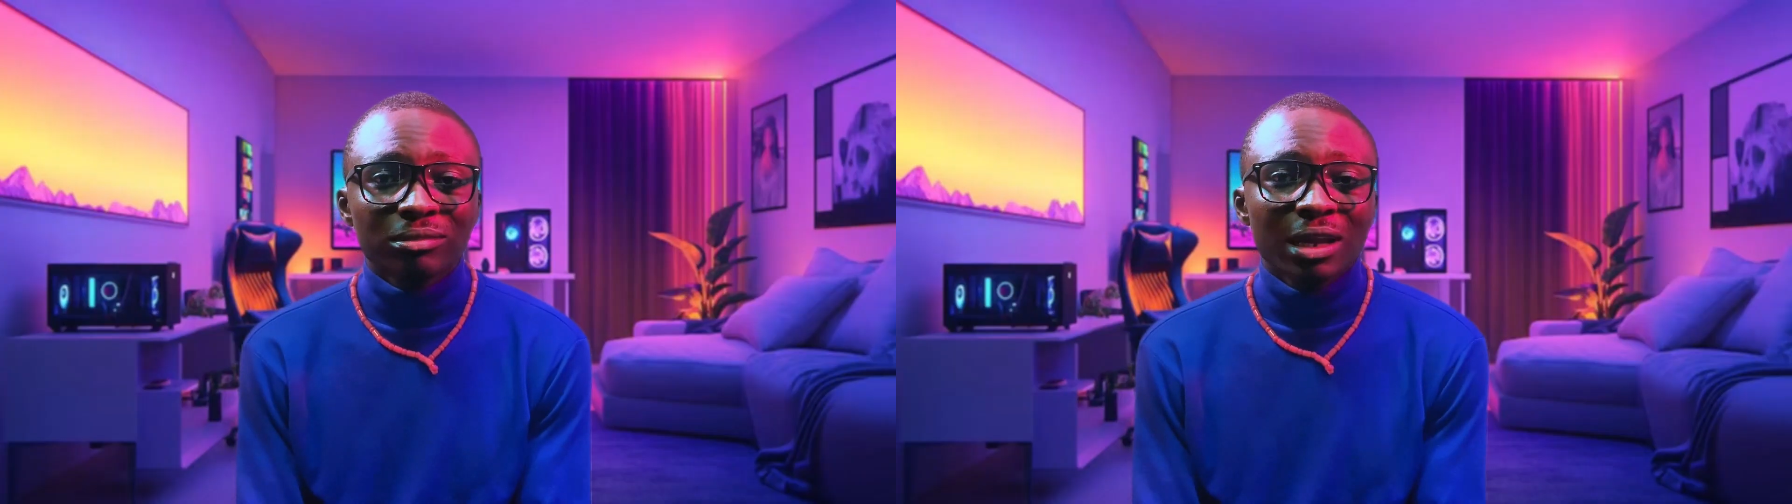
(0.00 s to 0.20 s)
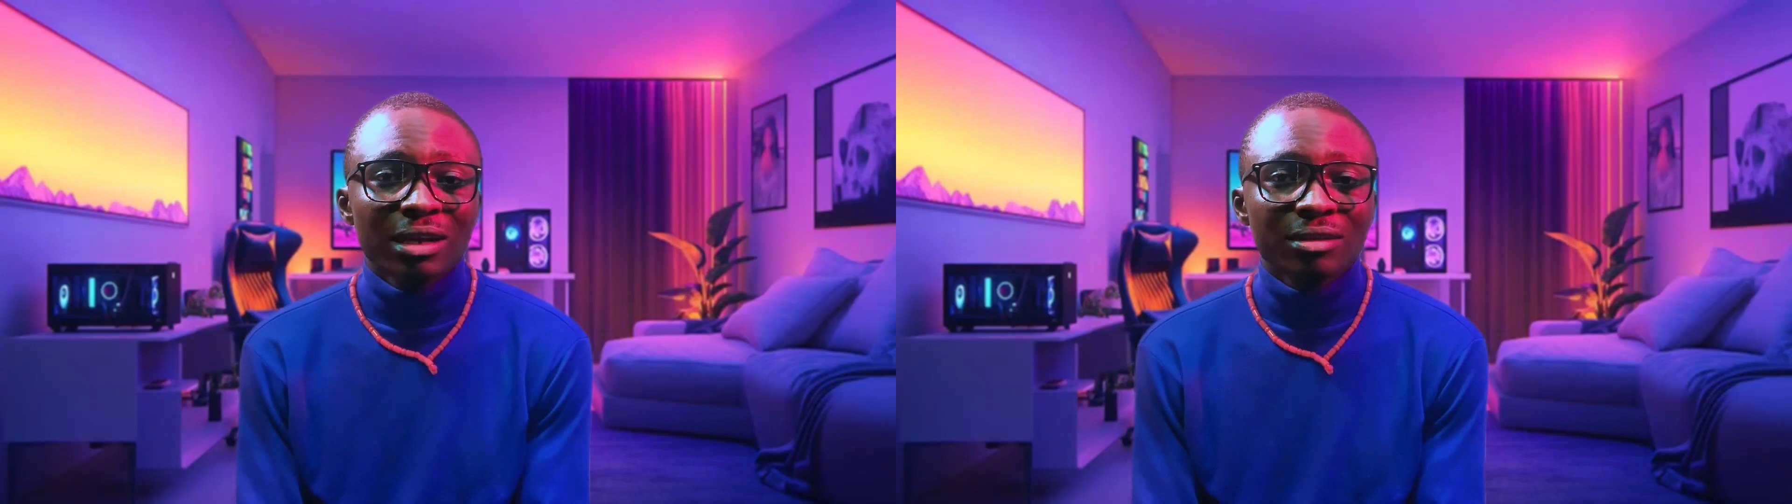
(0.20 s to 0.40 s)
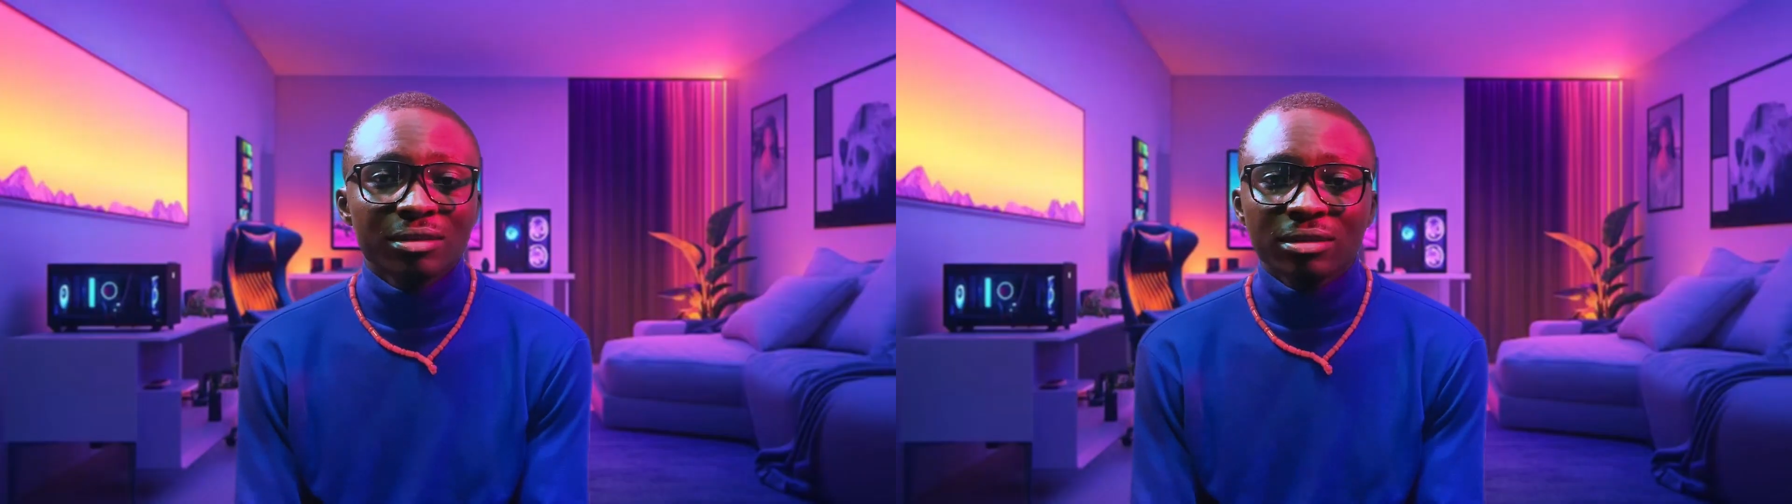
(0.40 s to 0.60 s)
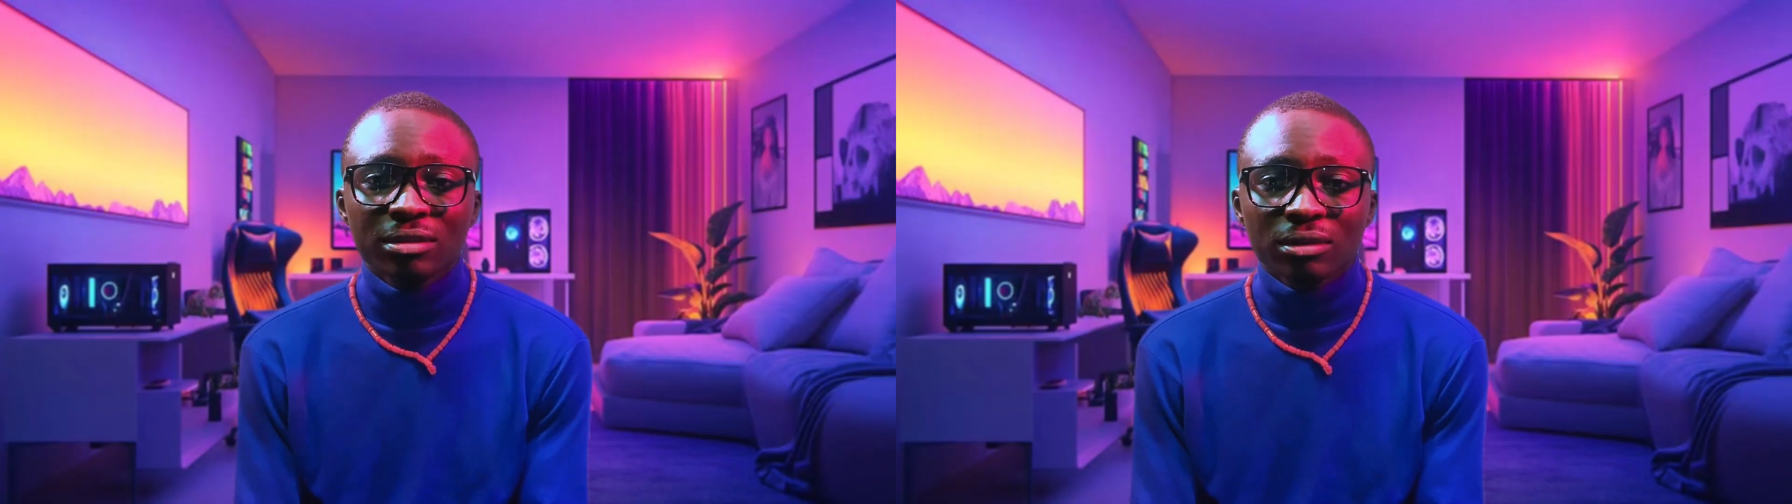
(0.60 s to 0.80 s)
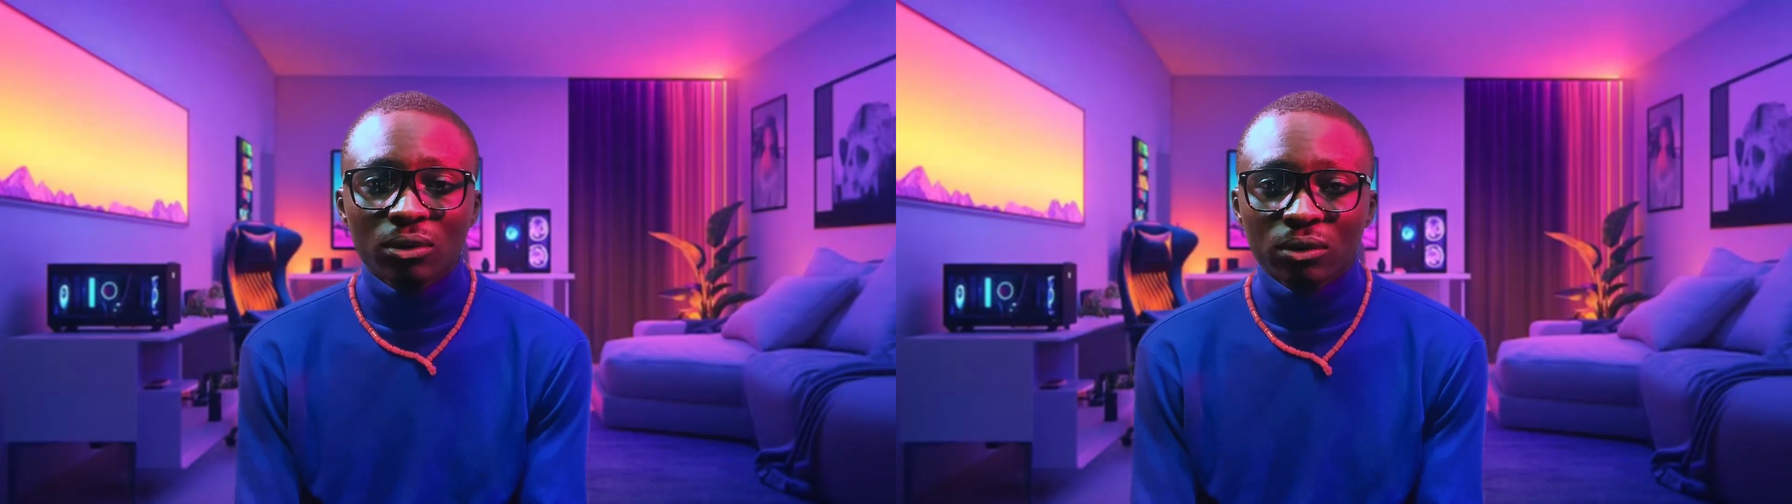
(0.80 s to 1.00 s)
that
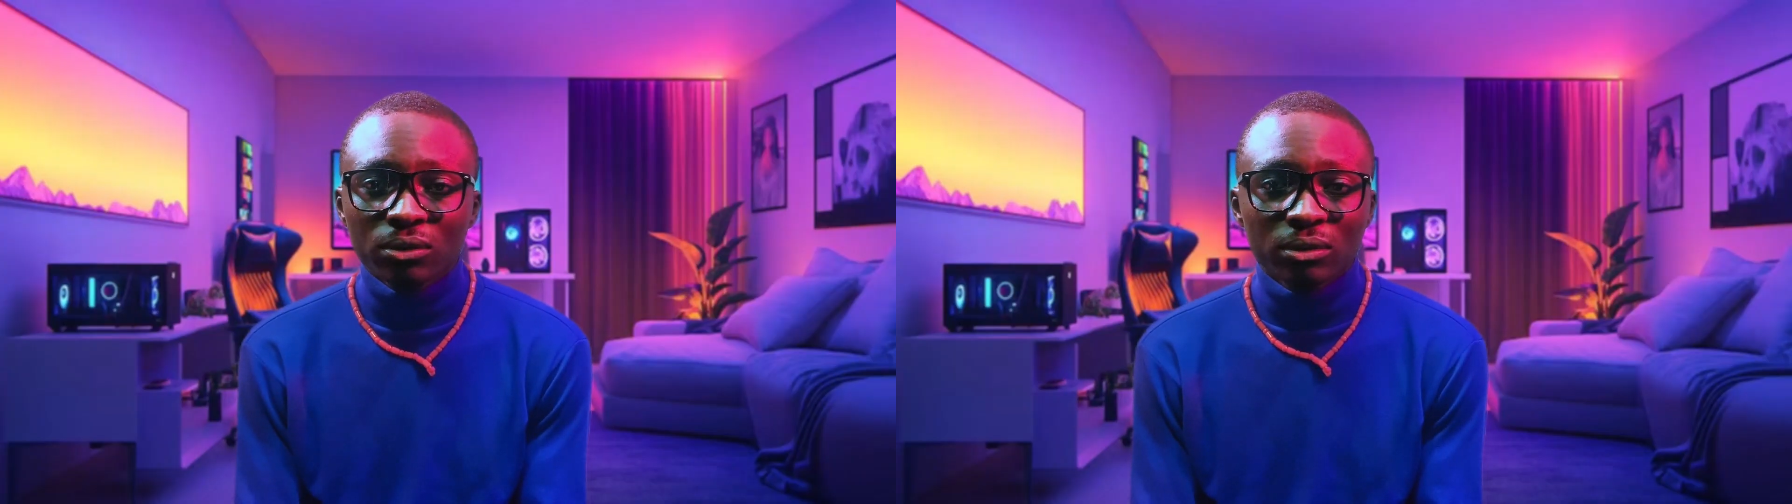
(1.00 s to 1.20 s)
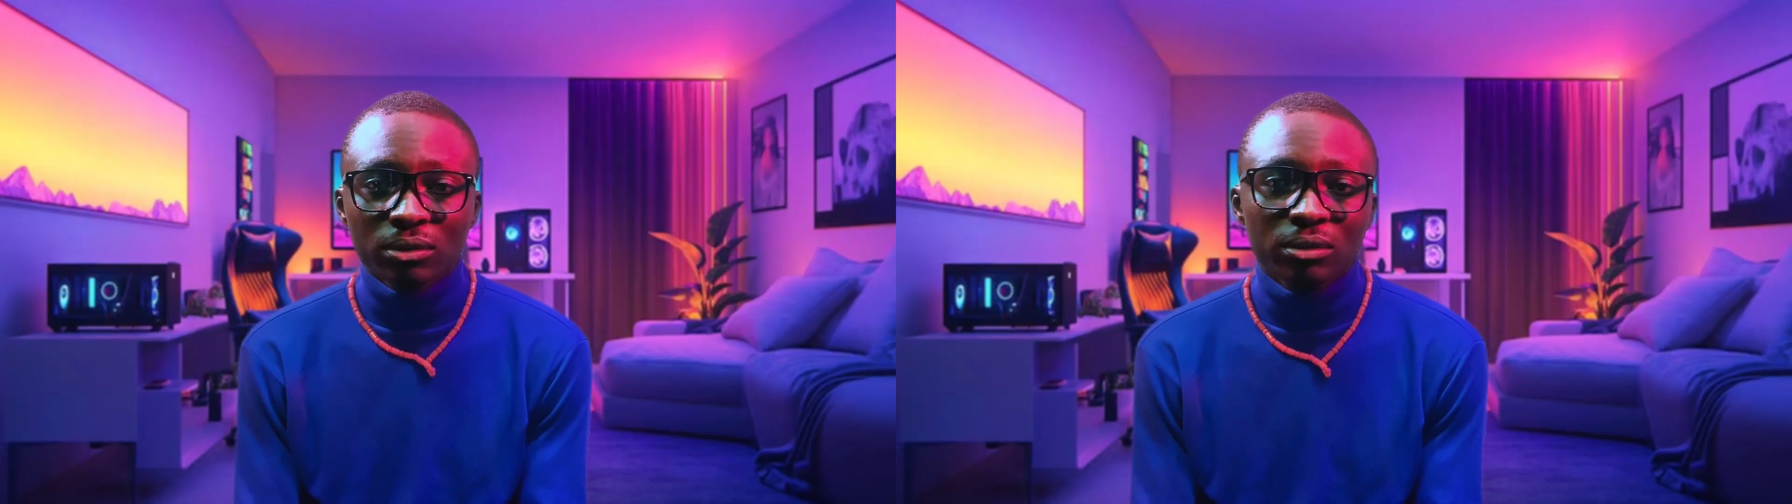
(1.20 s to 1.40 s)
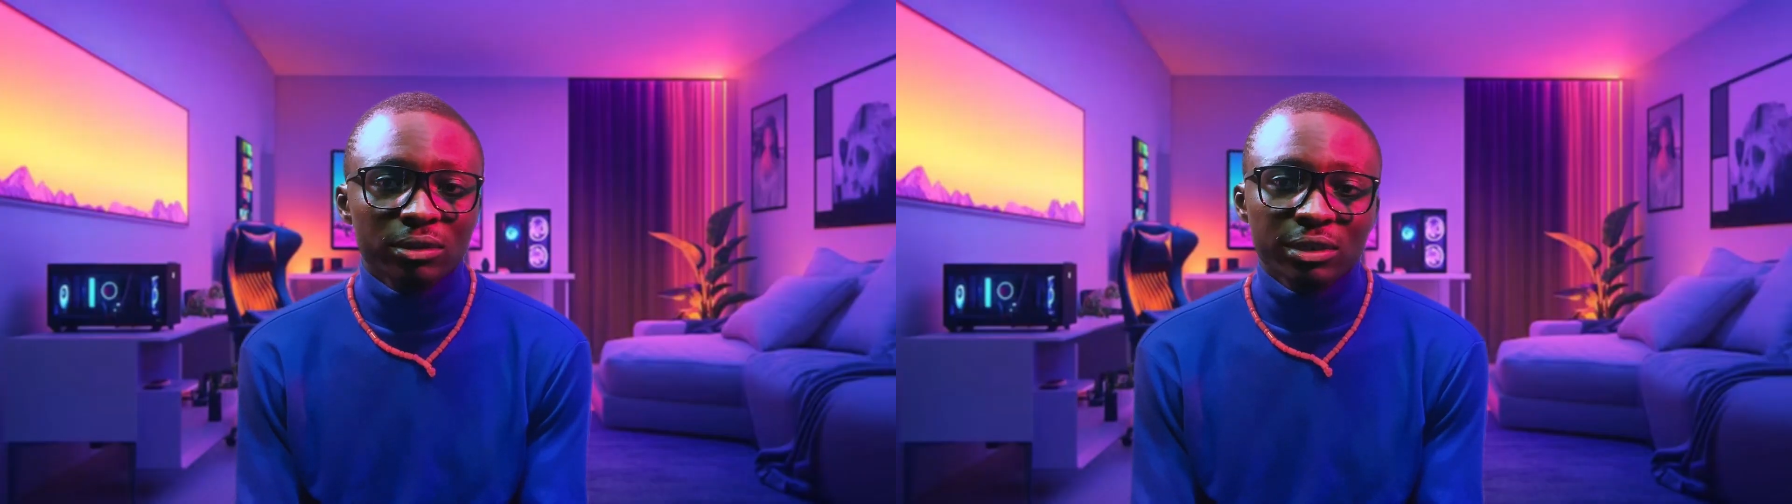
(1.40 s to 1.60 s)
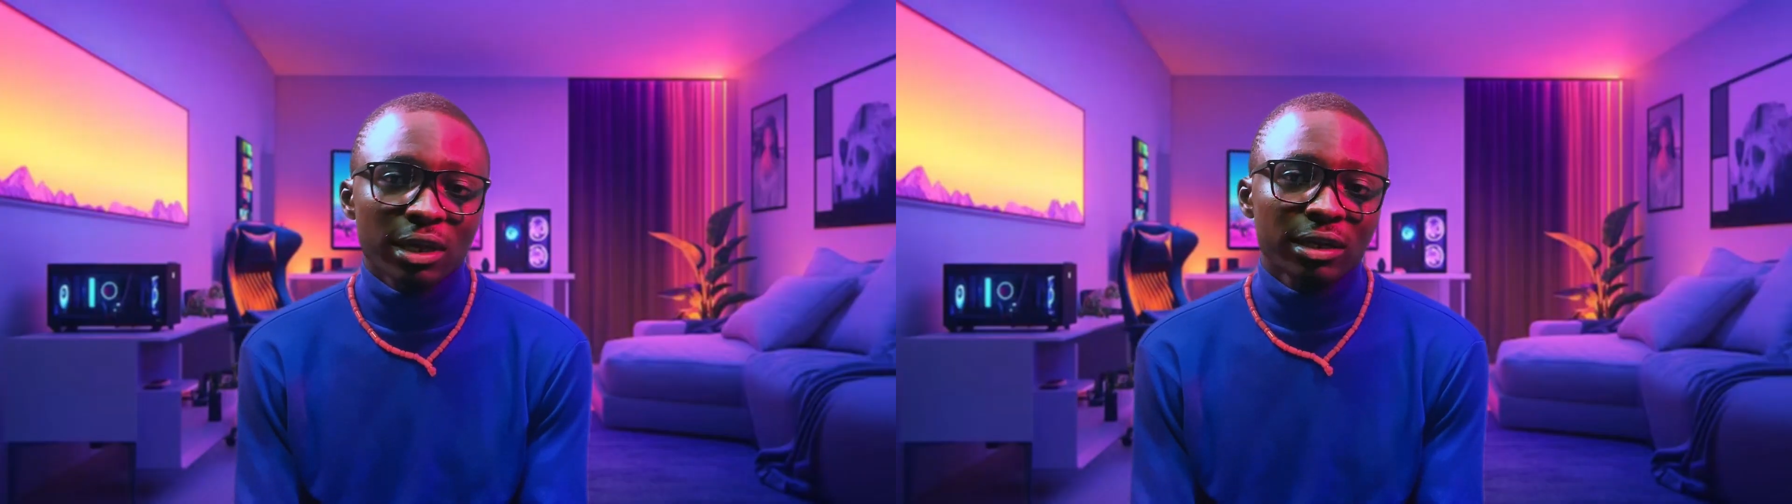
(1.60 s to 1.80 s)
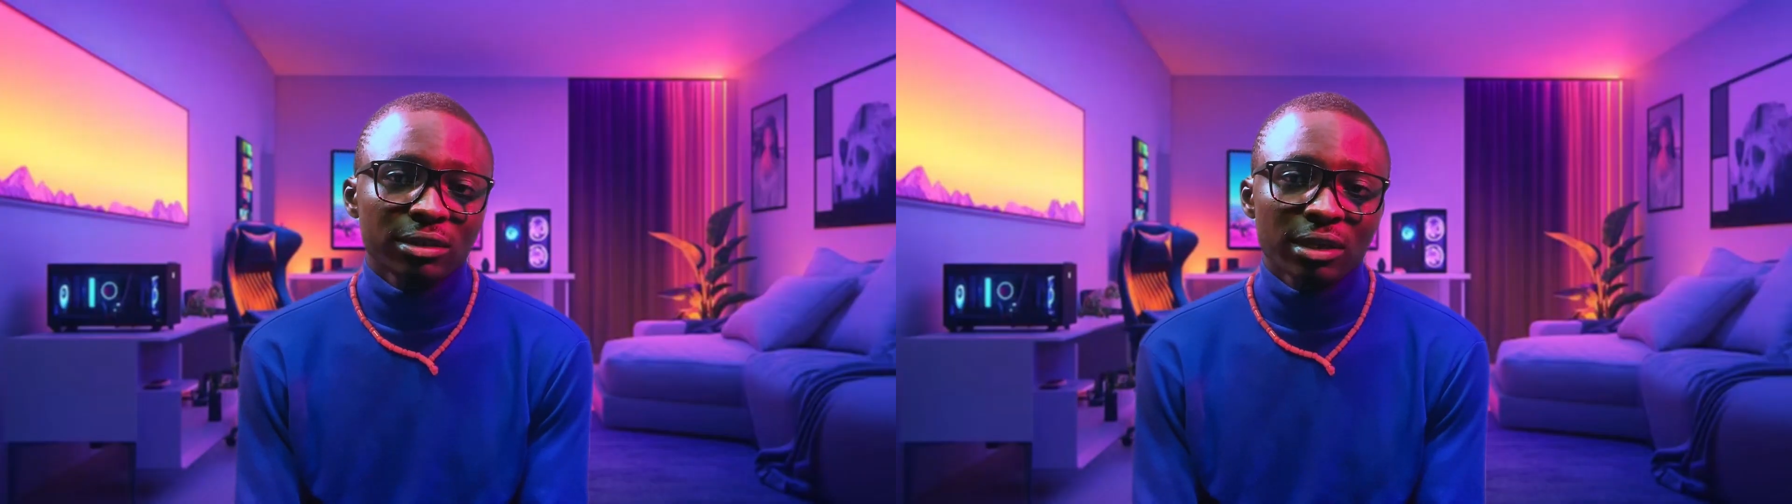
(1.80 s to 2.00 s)
is Google
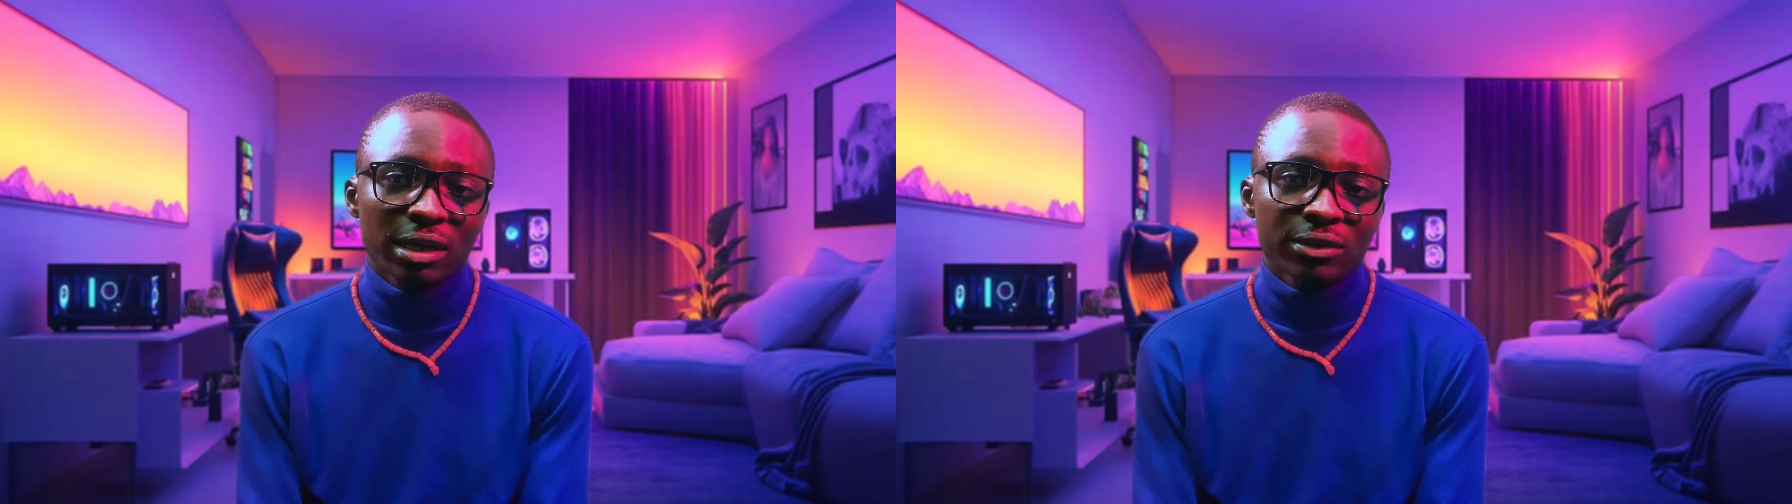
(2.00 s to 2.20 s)
search.